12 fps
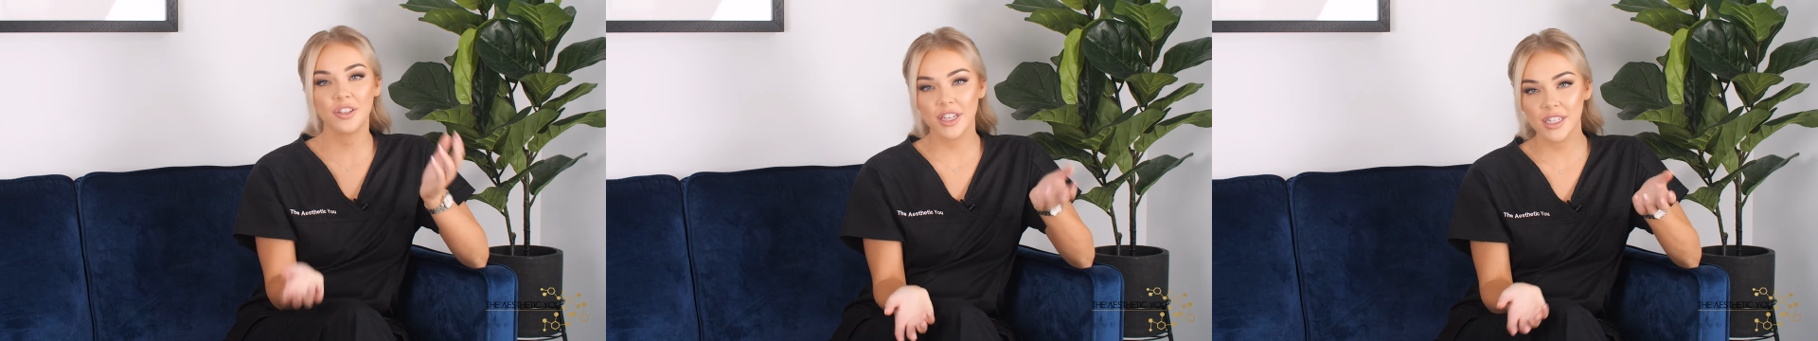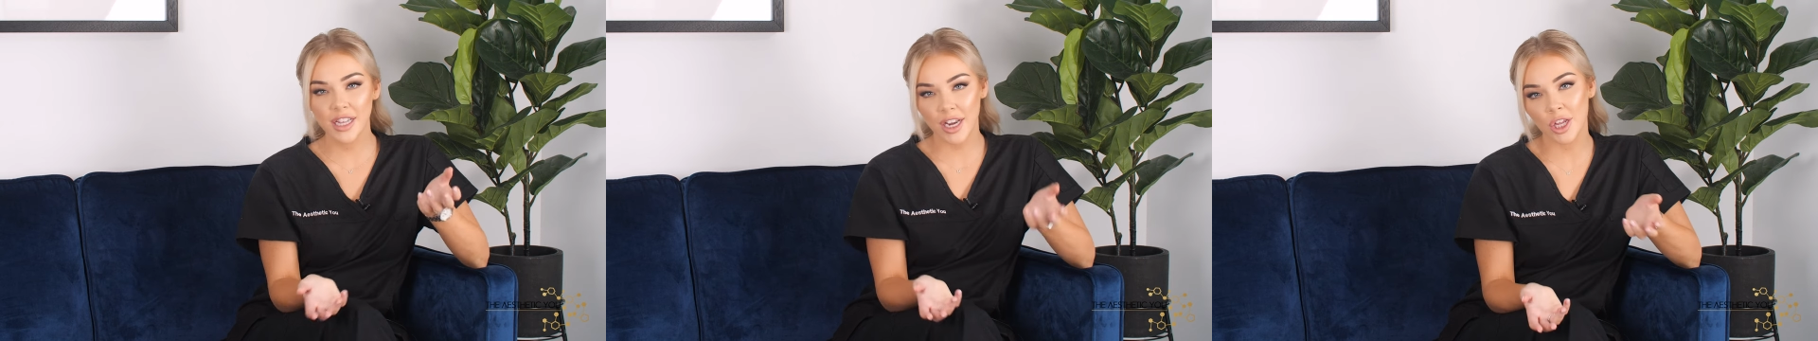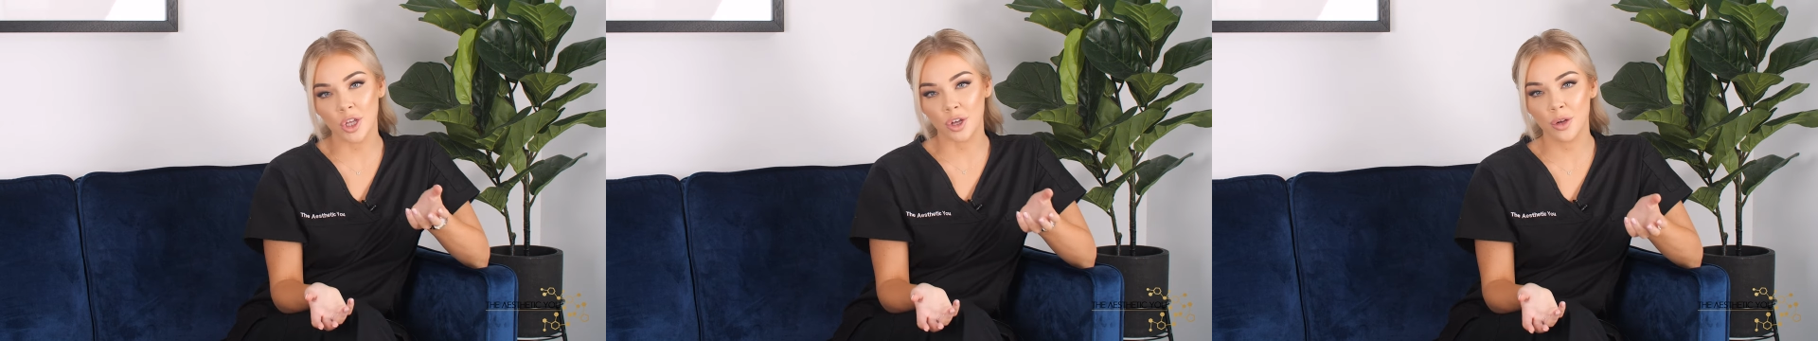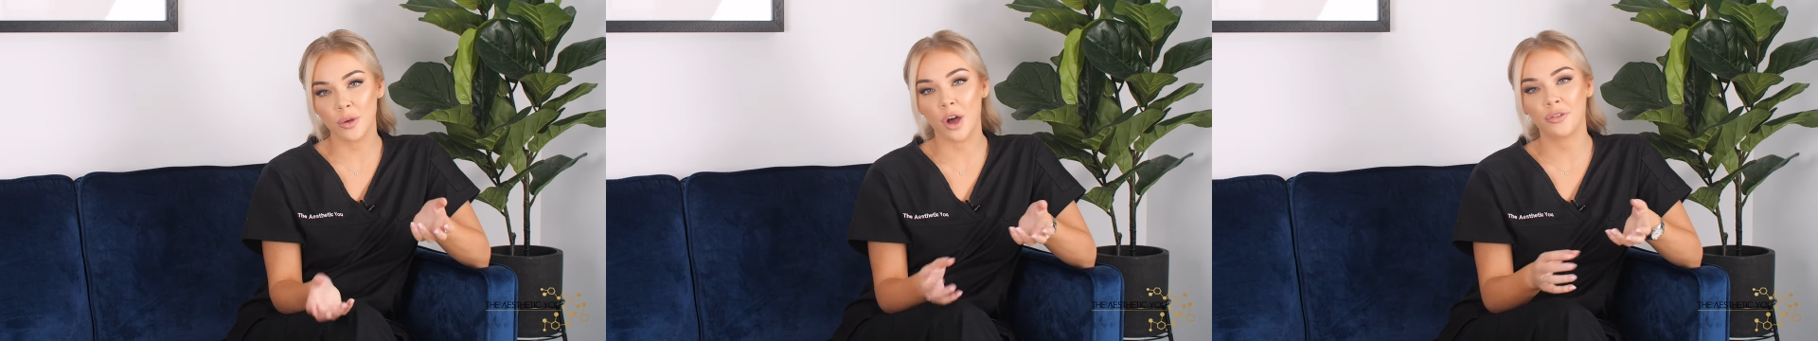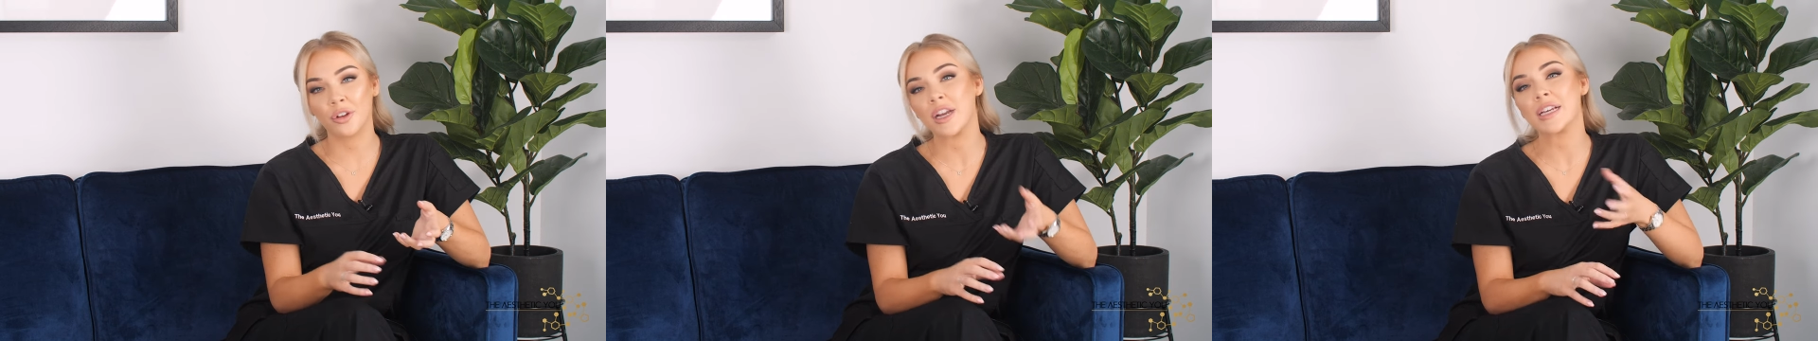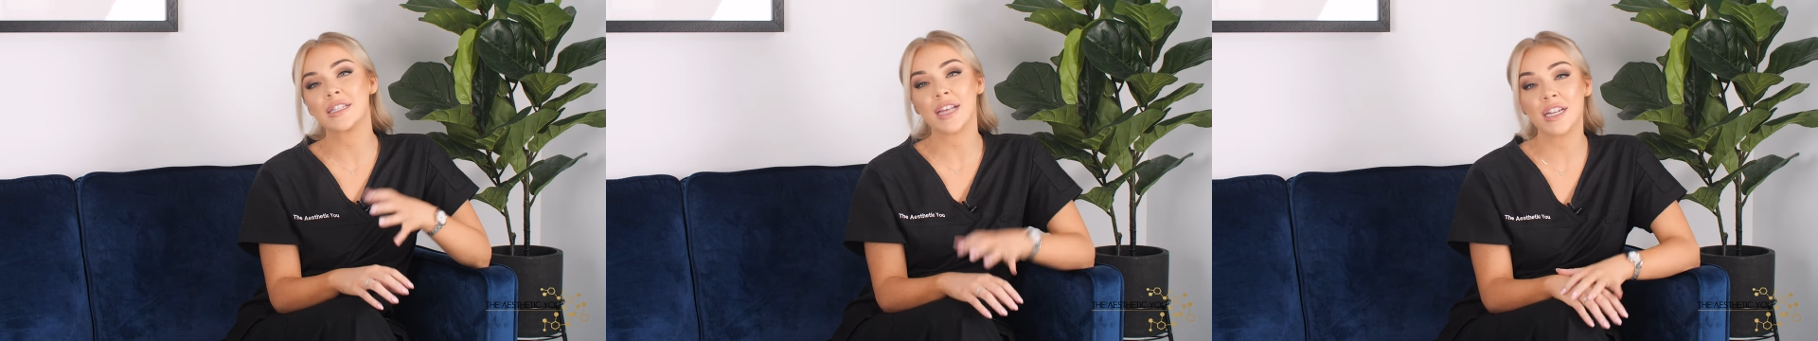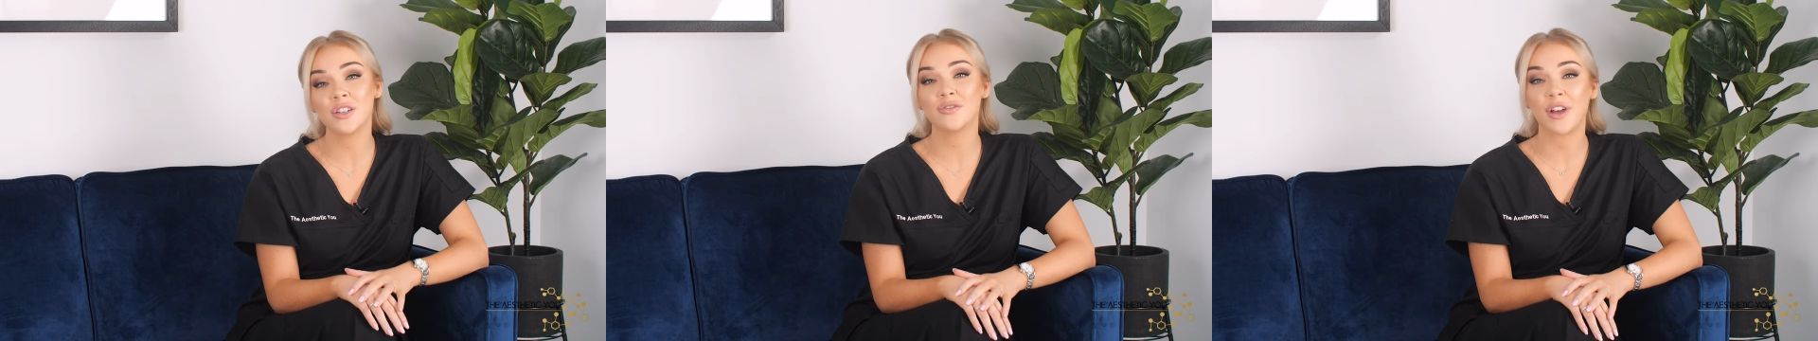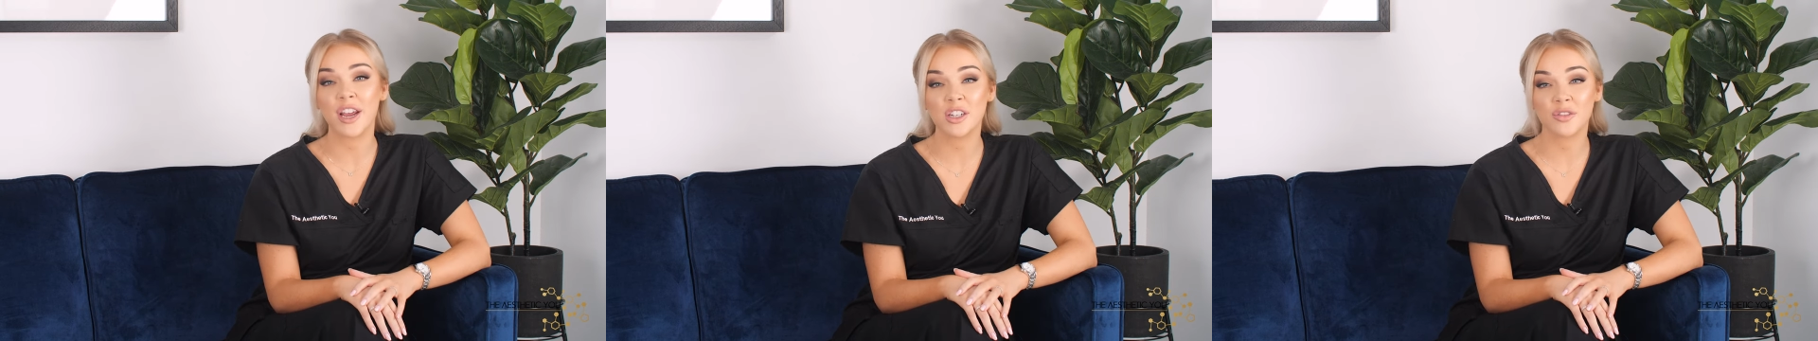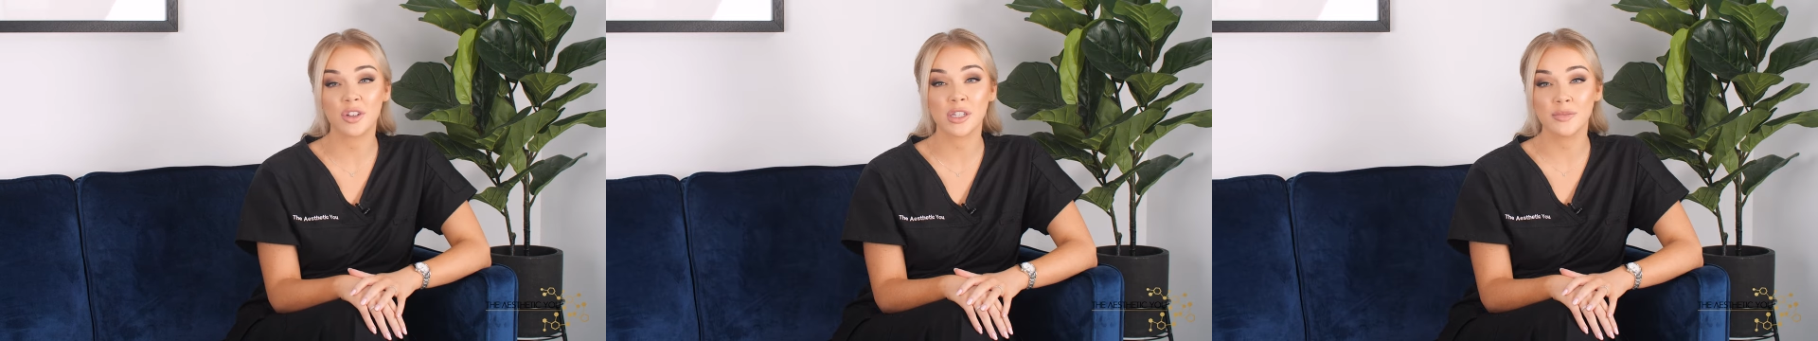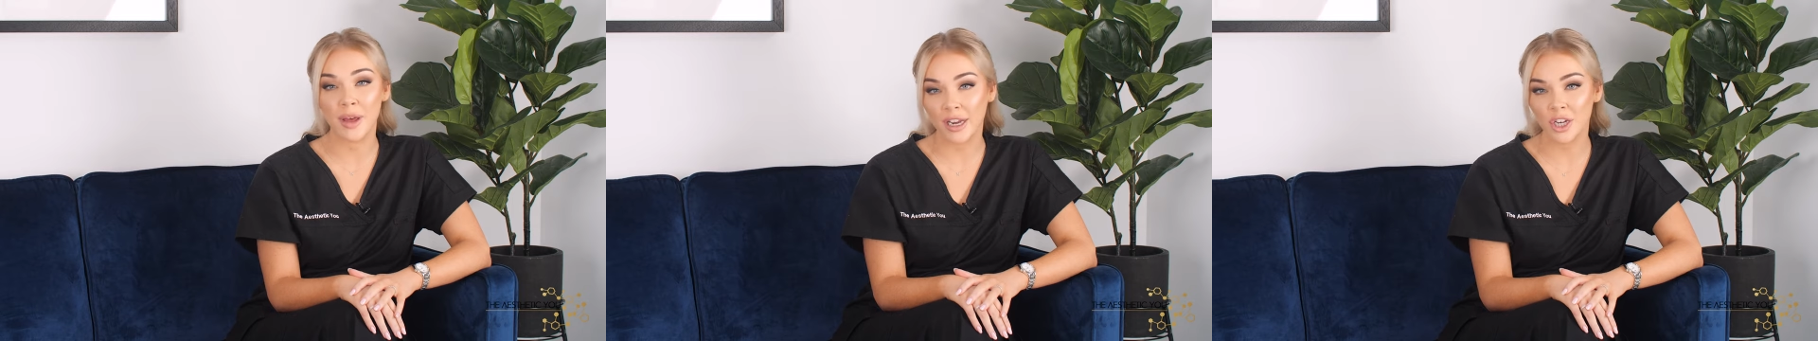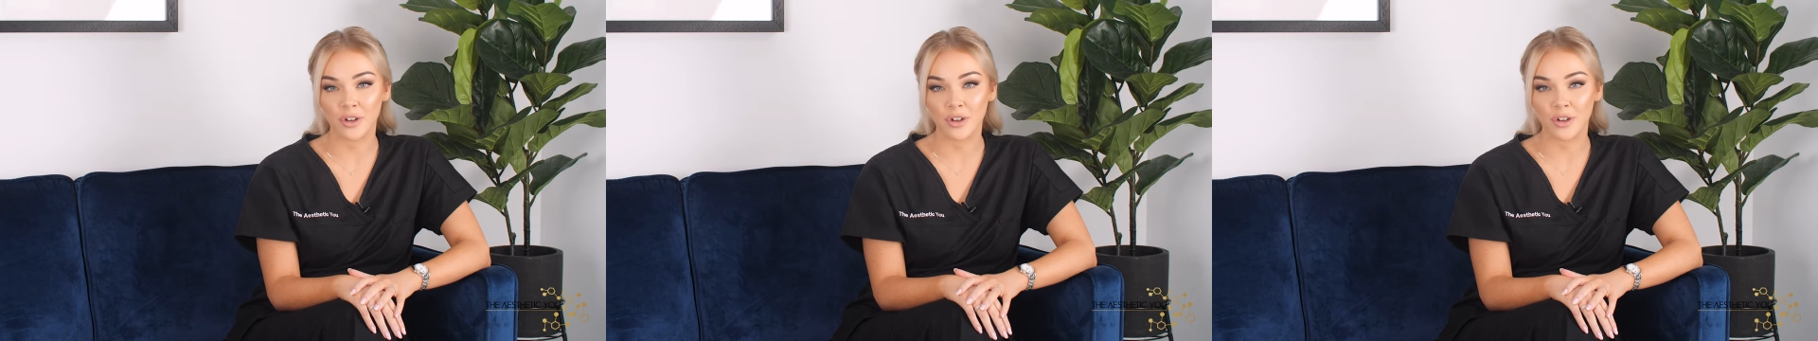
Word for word: at the Aesthetic You, we offer an extensive range of cosmetic